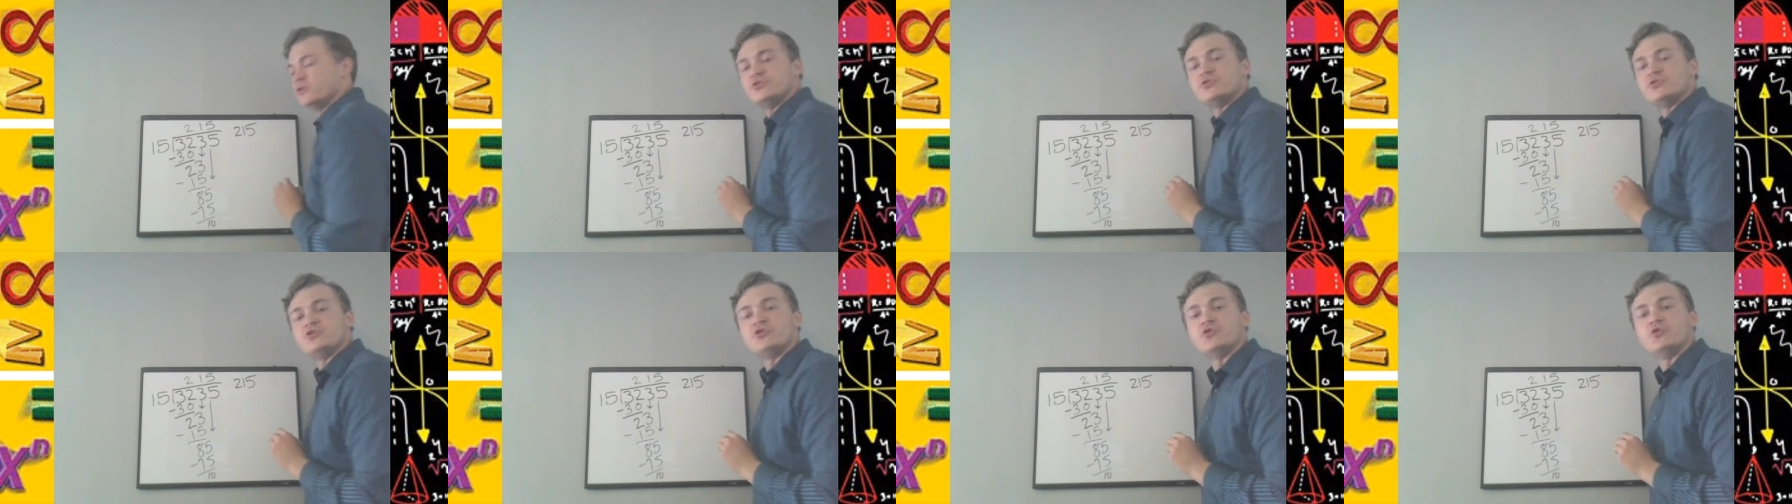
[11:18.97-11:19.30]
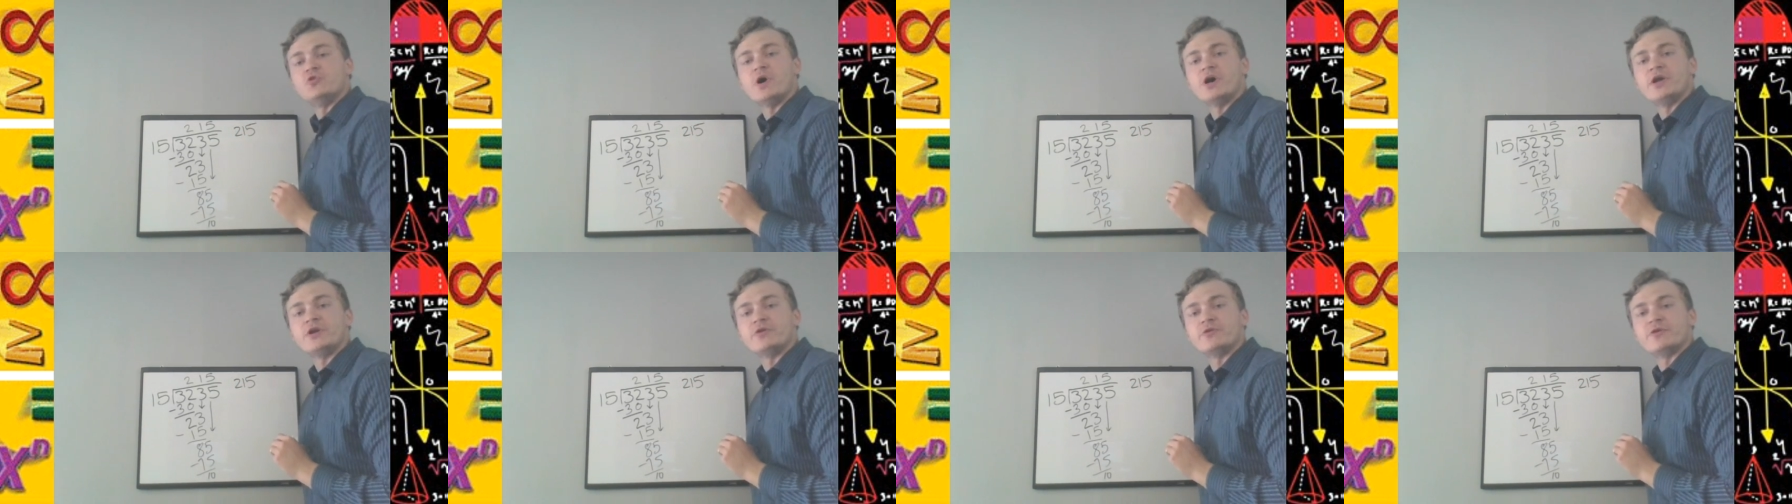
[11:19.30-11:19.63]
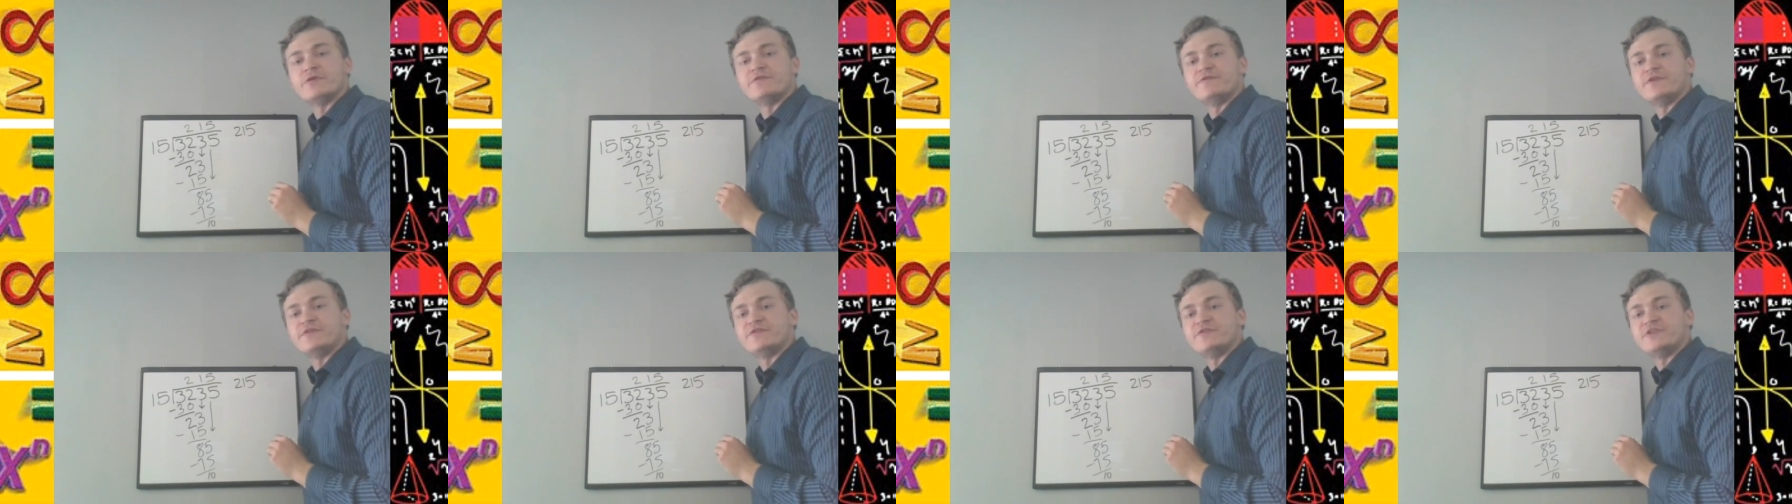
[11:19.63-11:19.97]

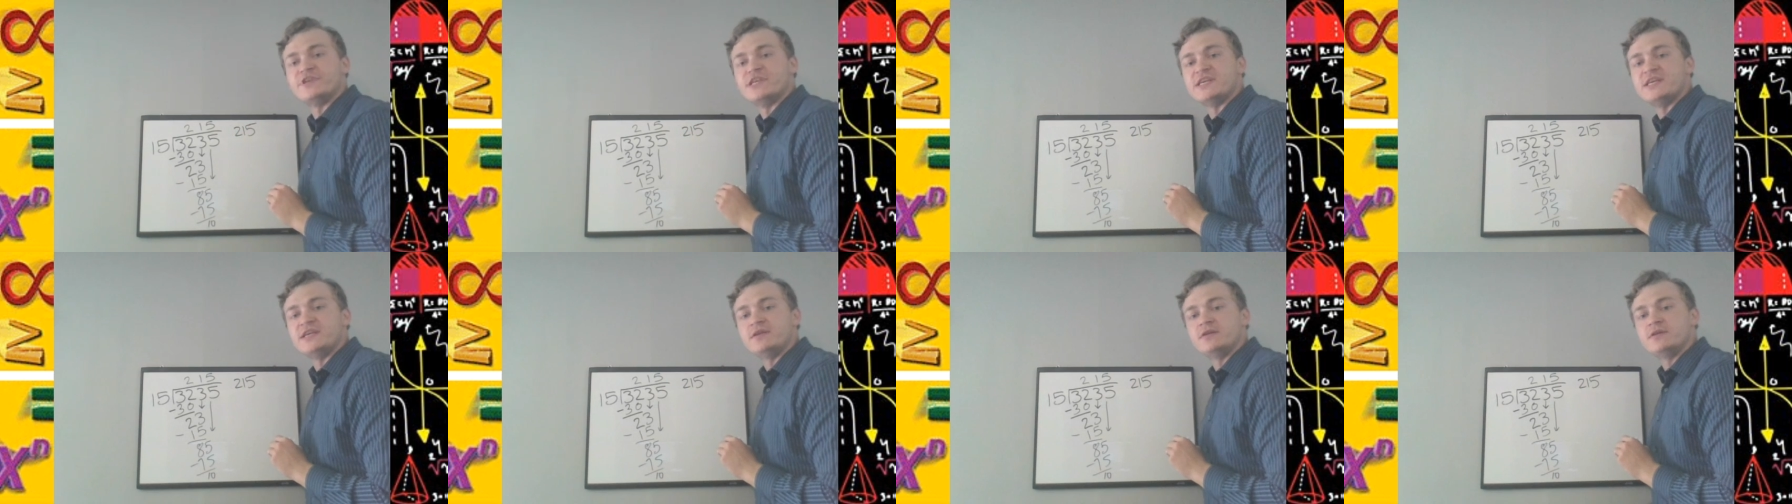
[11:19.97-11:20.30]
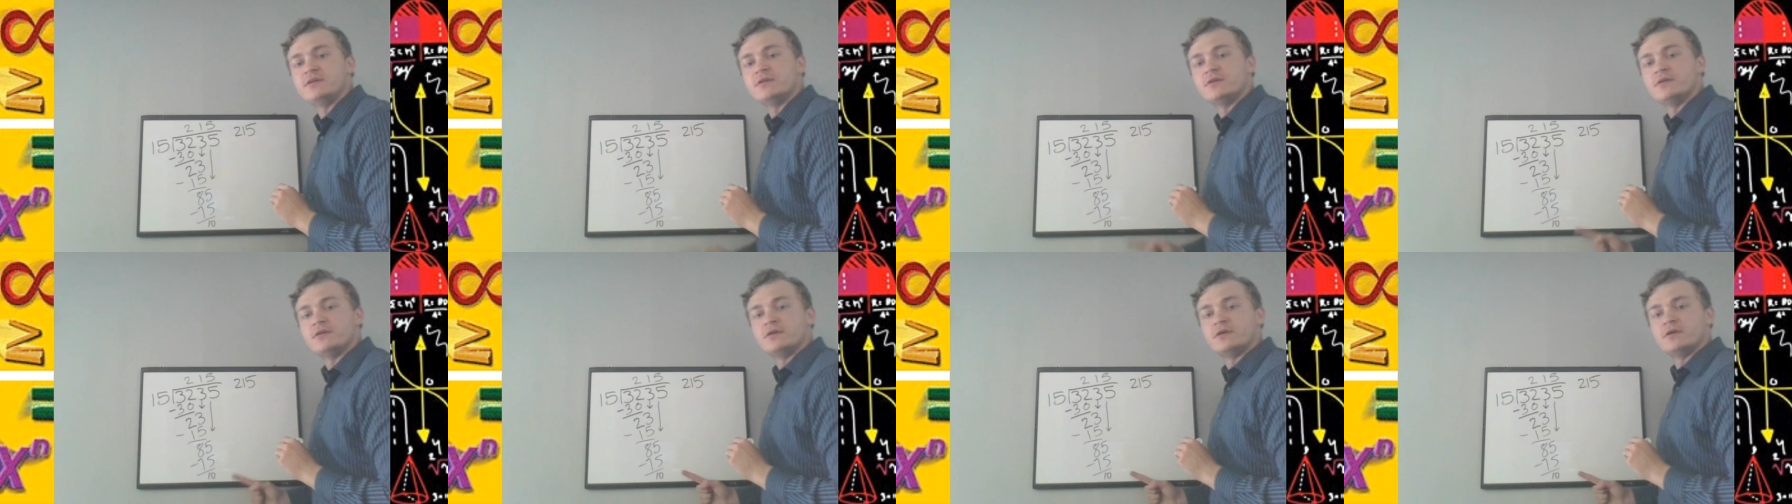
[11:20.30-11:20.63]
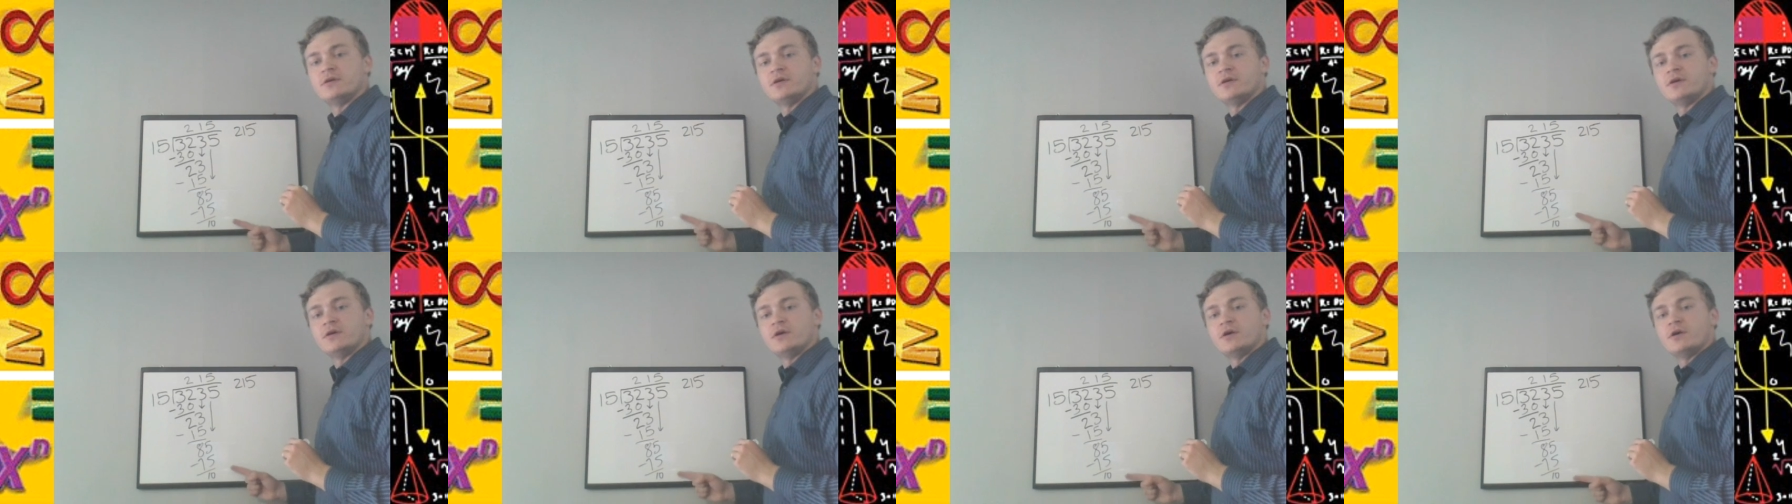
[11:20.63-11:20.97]
215
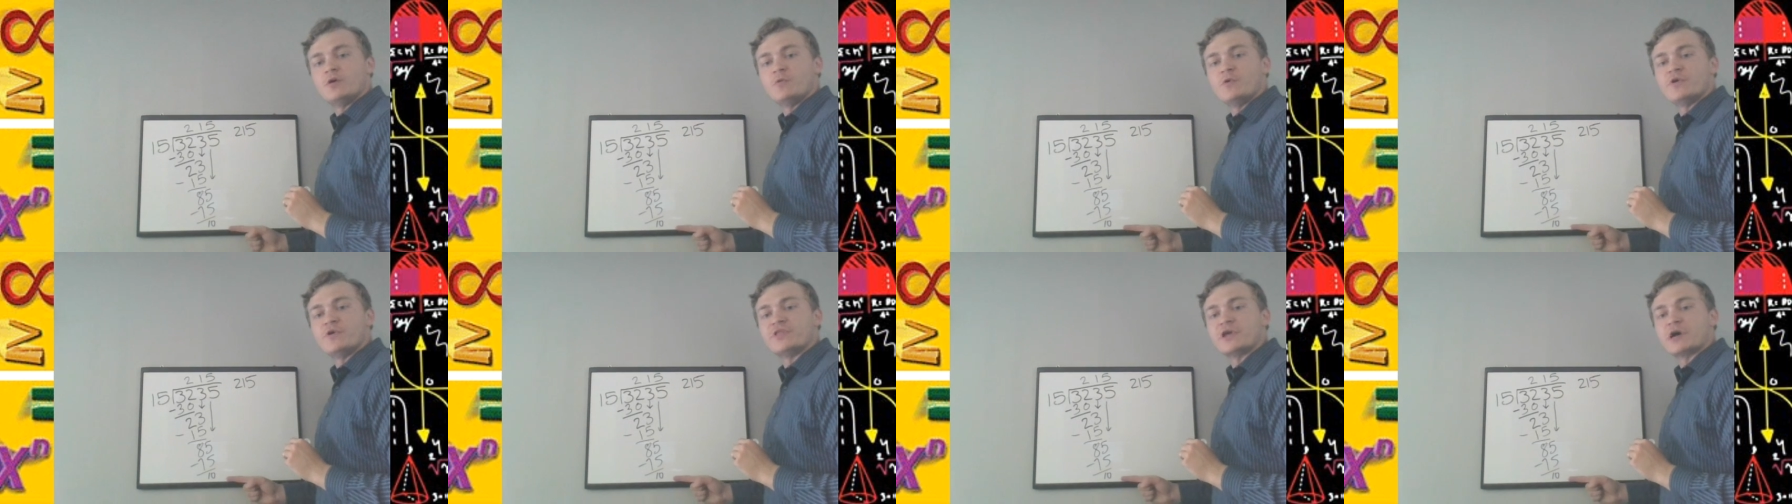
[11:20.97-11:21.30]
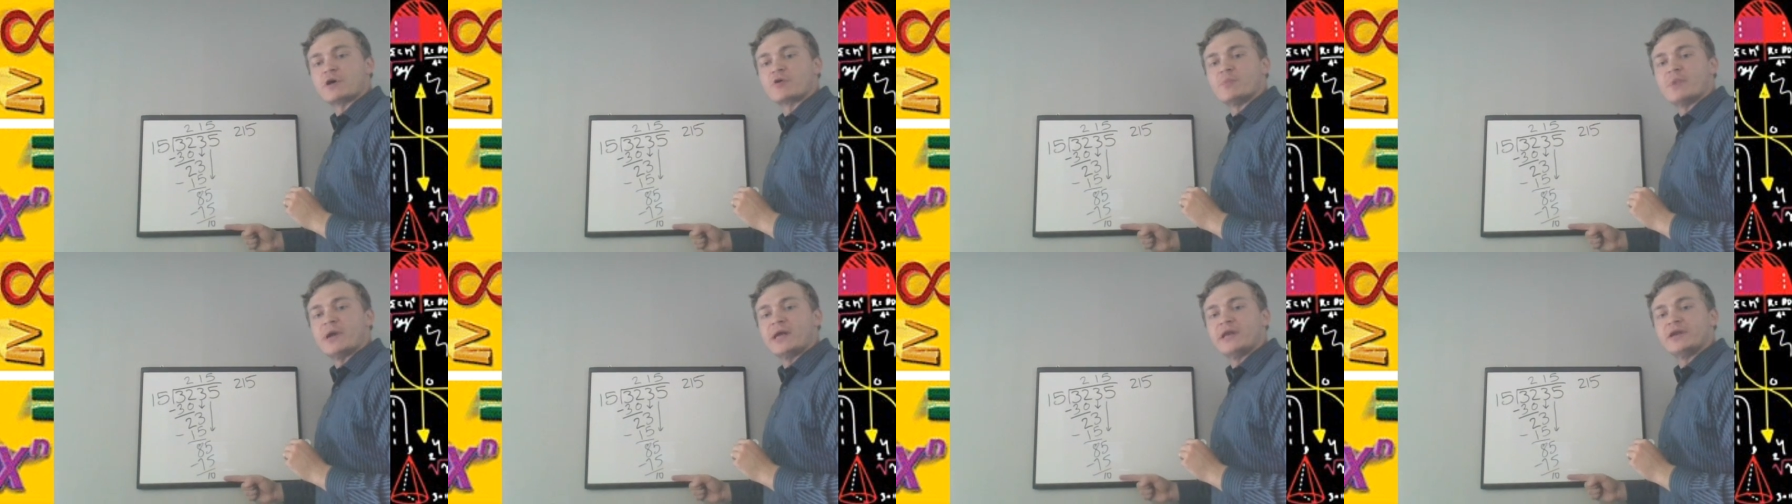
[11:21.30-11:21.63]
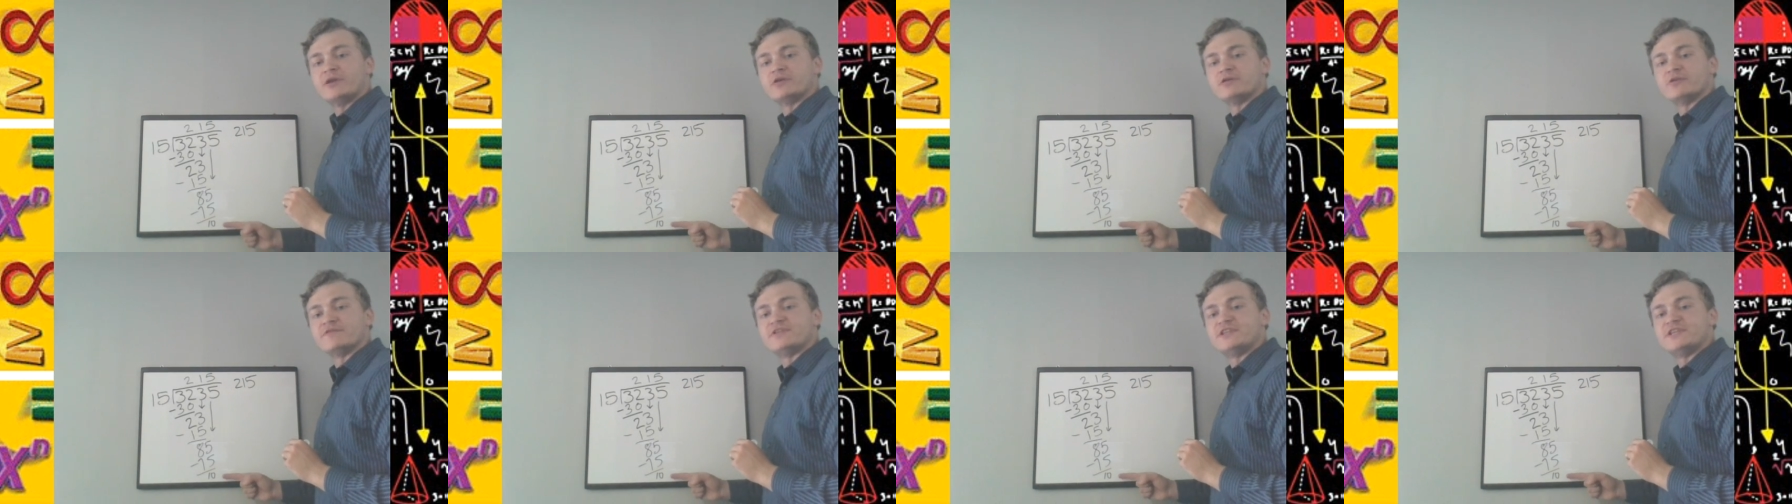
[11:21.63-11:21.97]
with our
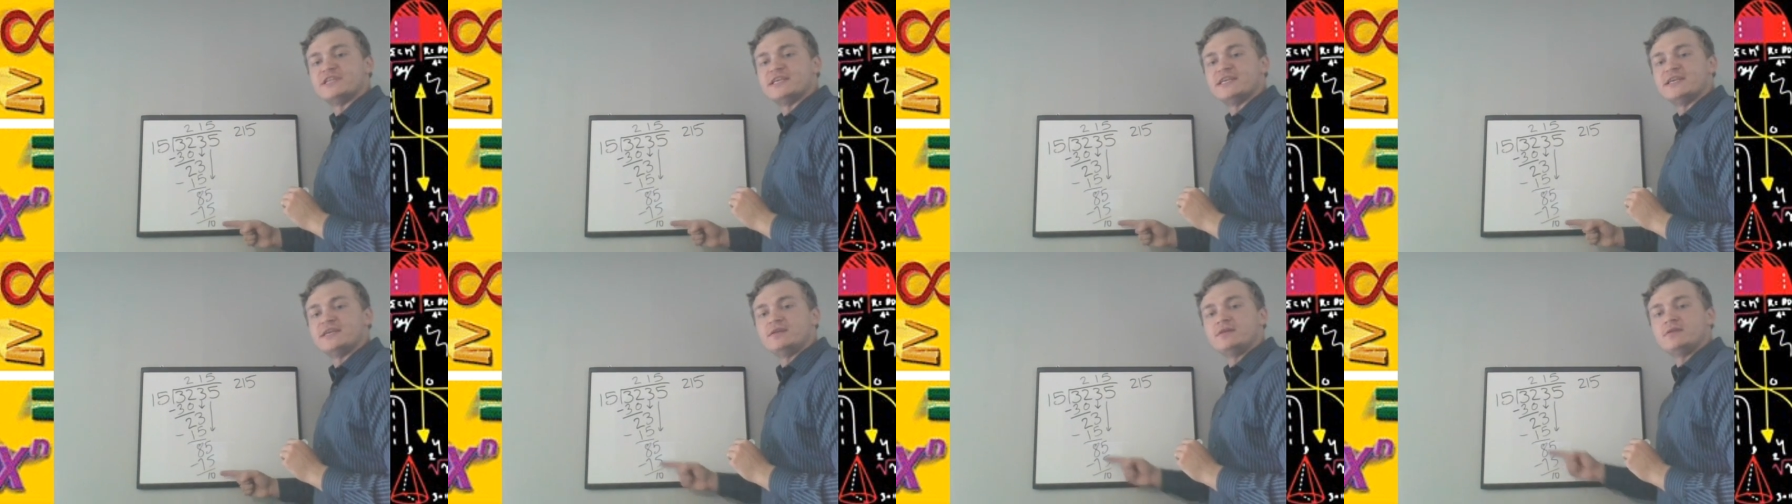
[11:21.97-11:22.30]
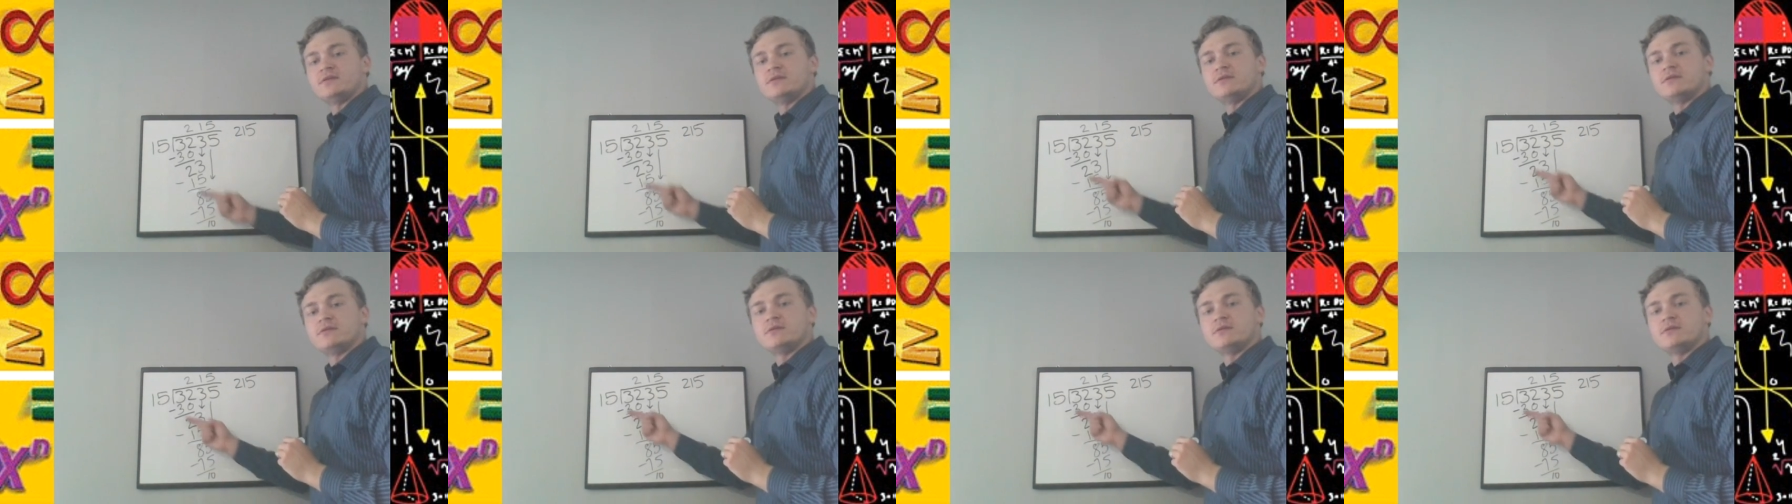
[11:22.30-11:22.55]
remainder of 10